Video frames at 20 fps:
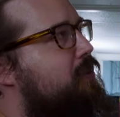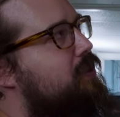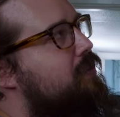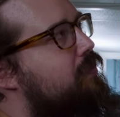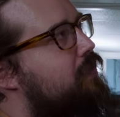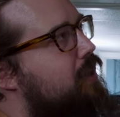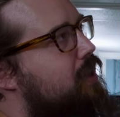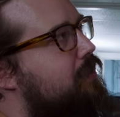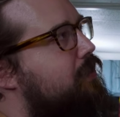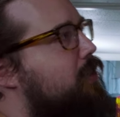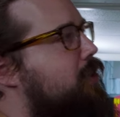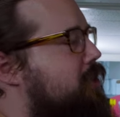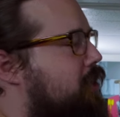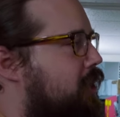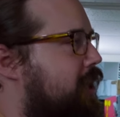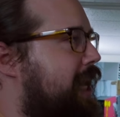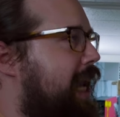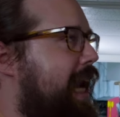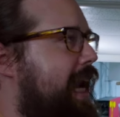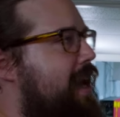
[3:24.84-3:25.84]
was the very first
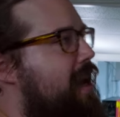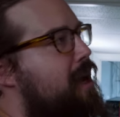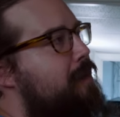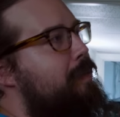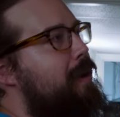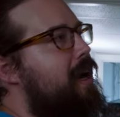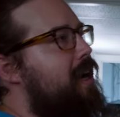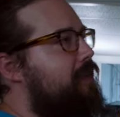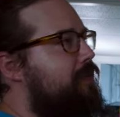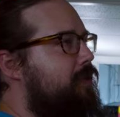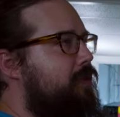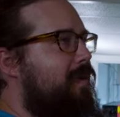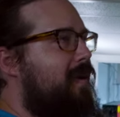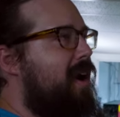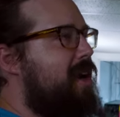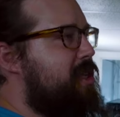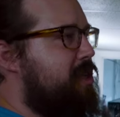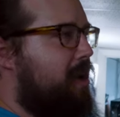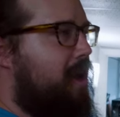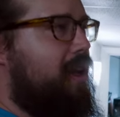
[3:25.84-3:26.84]
arcade I bought. If you
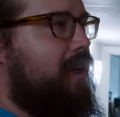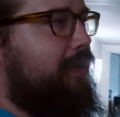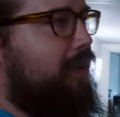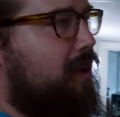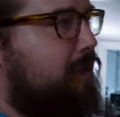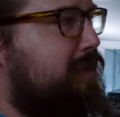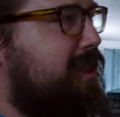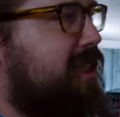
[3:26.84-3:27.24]
watched all of our